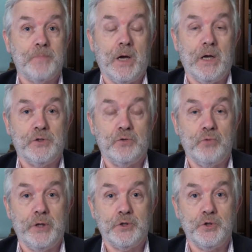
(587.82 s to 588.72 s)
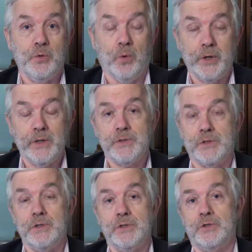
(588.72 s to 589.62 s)
uh, to reach new
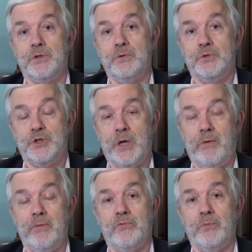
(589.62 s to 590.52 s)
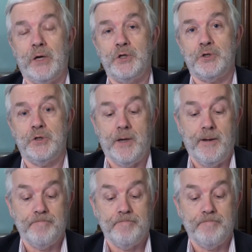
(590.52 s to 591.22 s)
audiences, to share information,